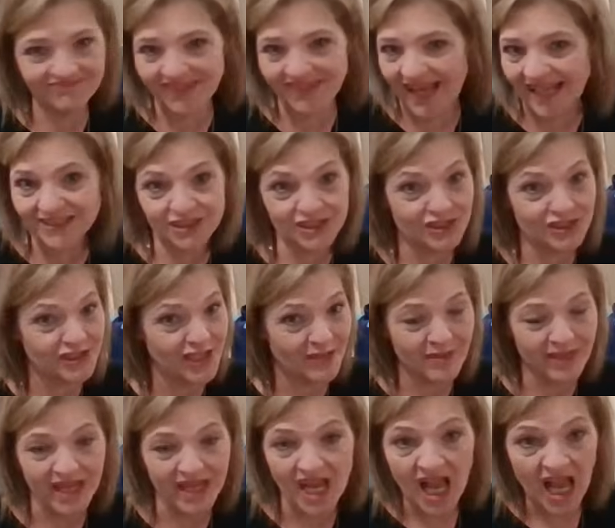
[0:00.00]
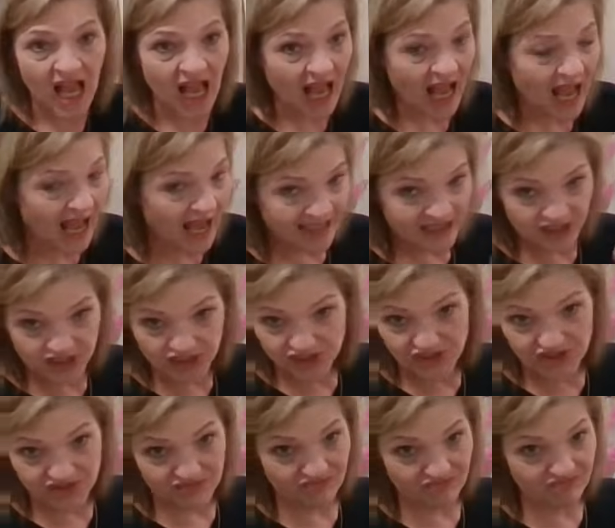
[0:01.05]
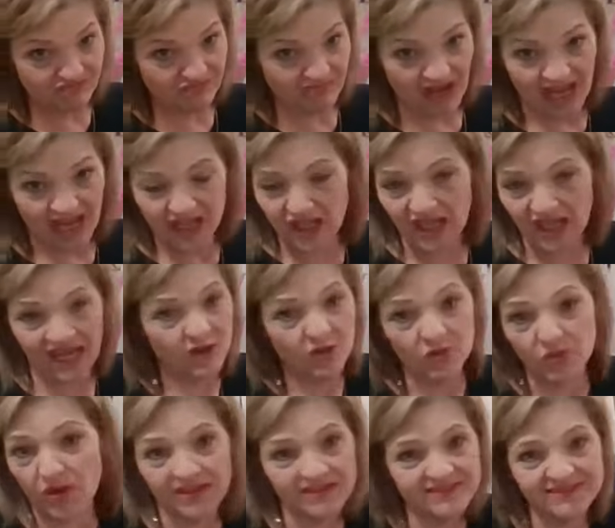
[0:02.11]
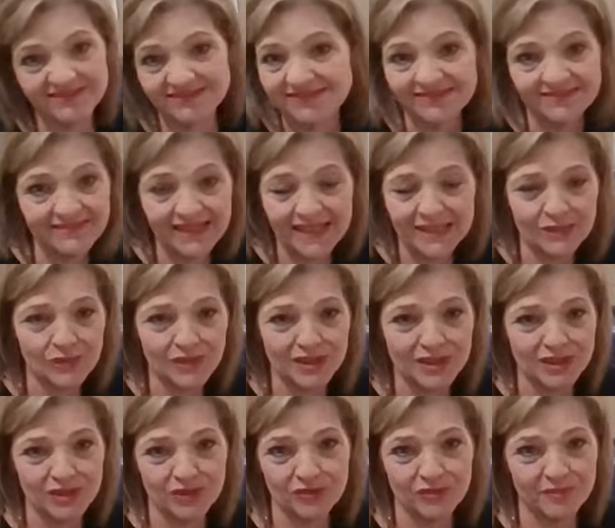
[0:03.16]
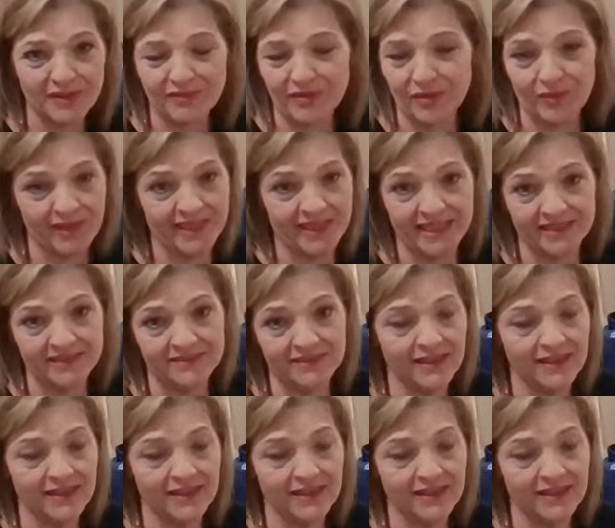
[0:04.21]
That's just not me. I just I don't want to do them every weekend.